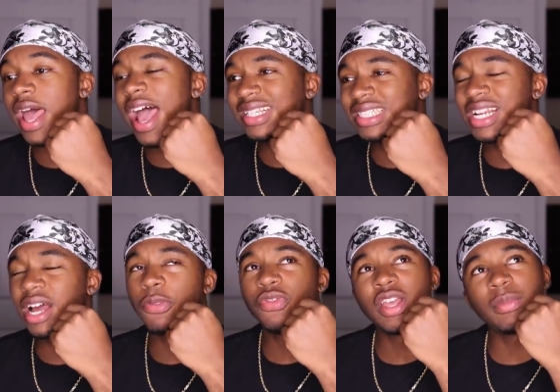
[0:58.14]
Actually,
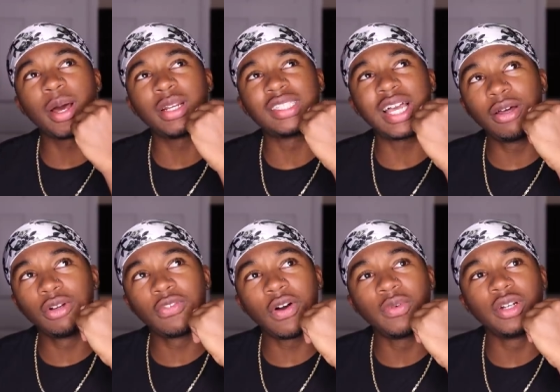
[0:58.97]
now I think about this, I don't
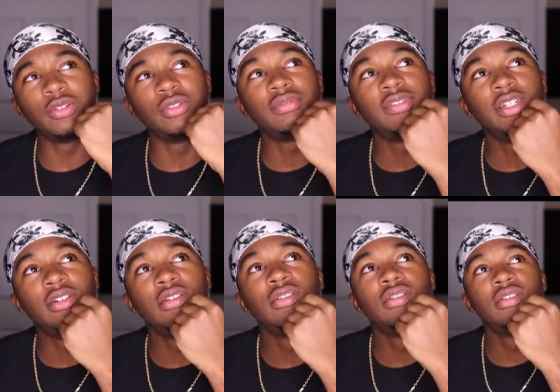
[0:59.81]
know if I want to do this video.